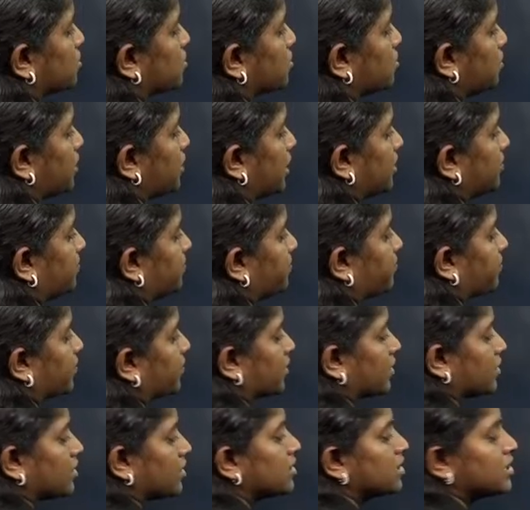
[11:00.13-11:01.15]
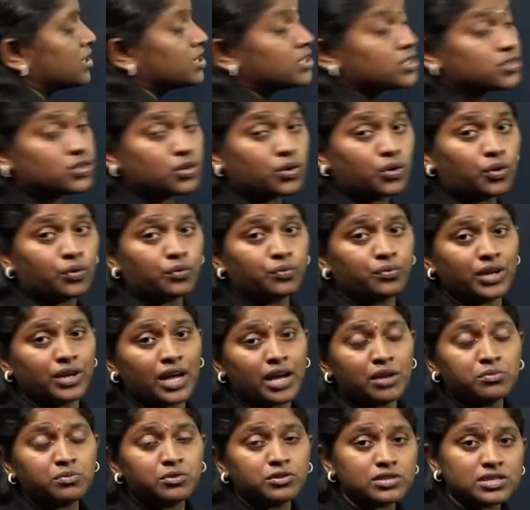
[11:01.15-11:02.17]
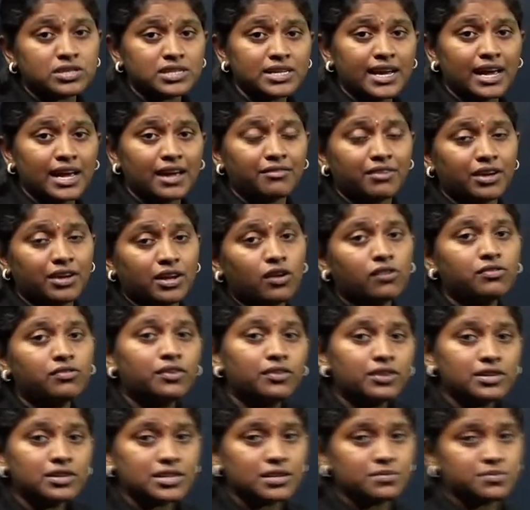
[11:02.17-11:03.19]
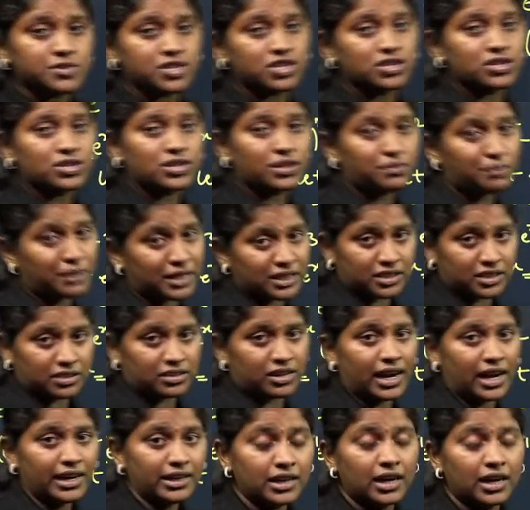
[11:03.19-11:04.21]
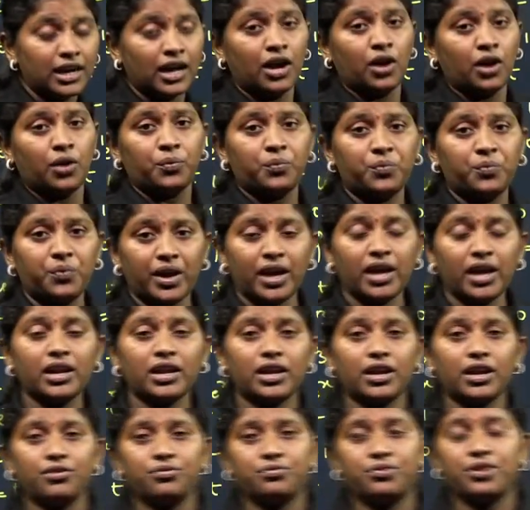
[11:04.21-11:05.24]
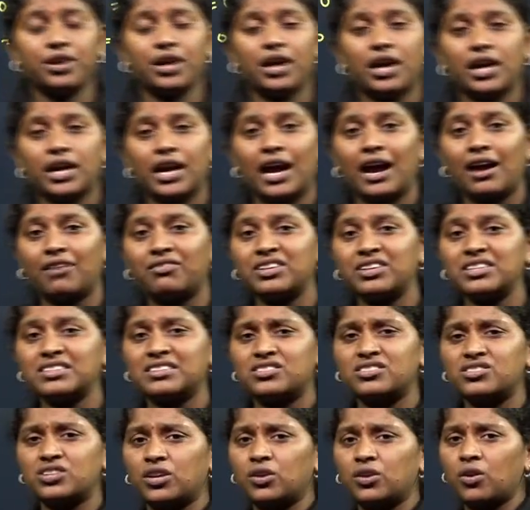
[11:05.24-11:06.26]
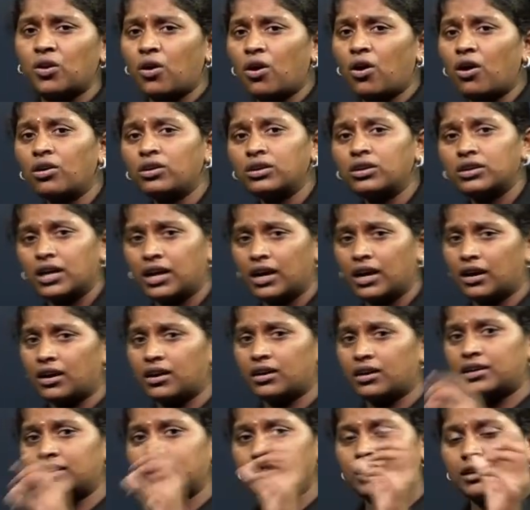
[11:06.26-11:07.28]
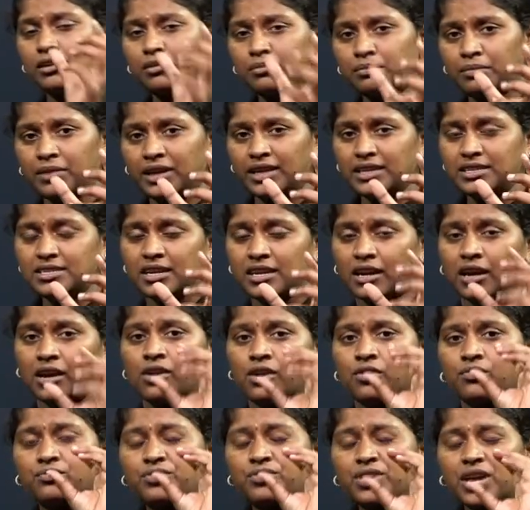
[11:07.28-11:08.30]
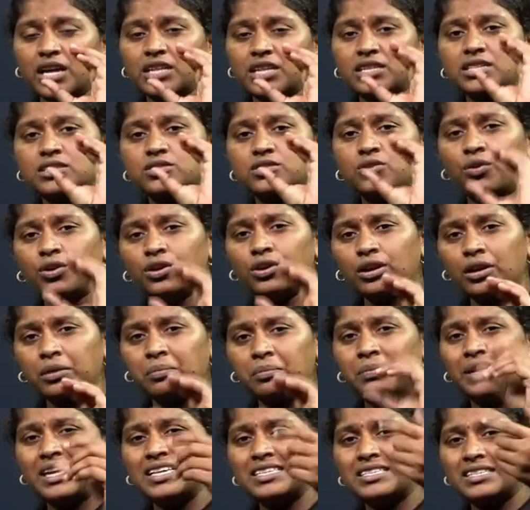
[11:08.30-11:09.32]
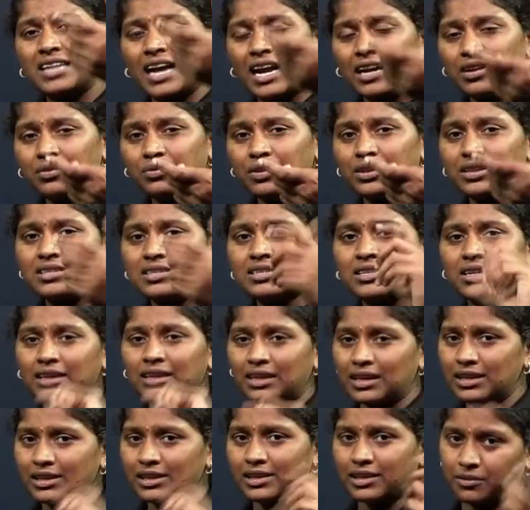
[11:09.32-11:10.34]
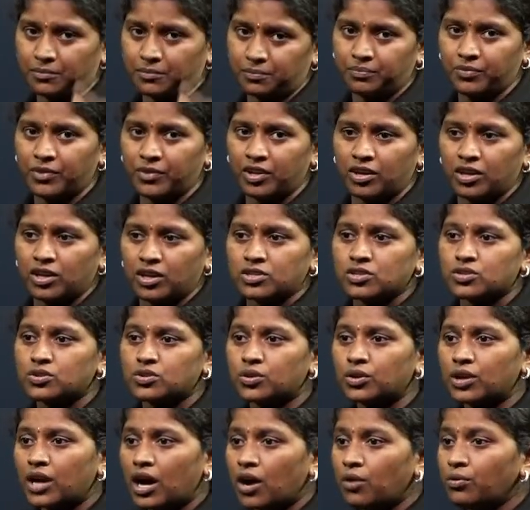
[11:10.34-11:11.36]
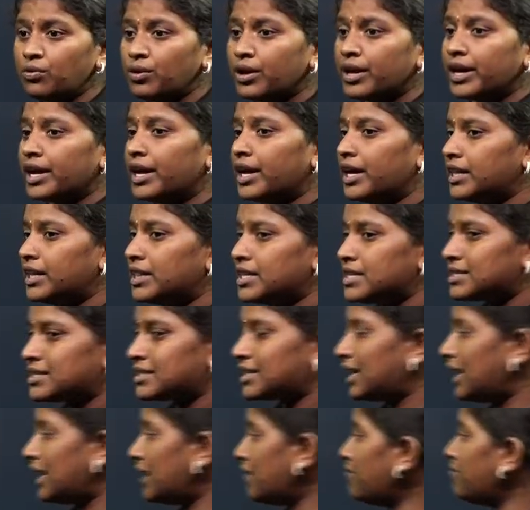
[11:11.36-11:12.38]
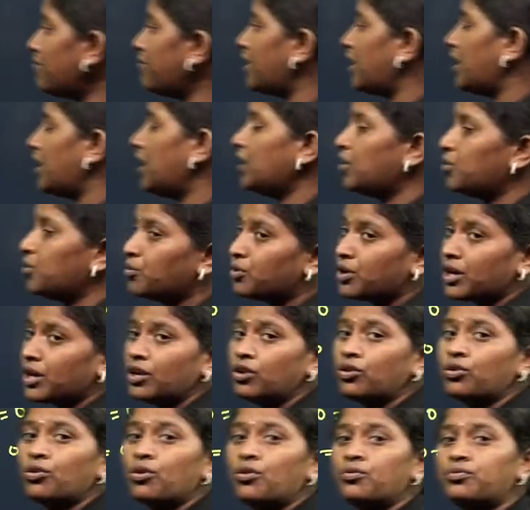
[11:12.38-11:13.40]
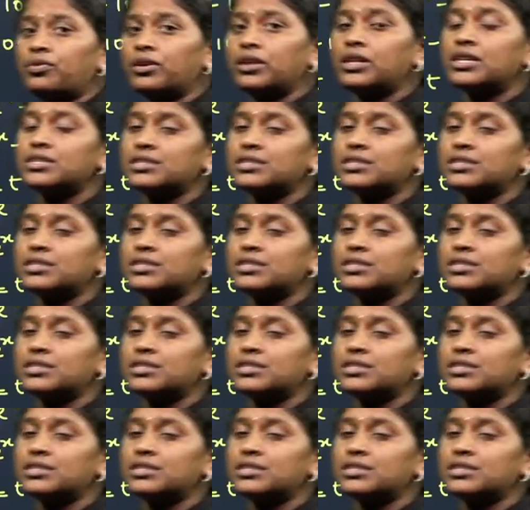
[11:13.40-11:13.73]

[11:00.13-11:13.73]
to t. So we are mostly aware of our substitution method, right? Where if we are having such a long term, means we are just going to replace that with the single term. So now in the same way you can go for the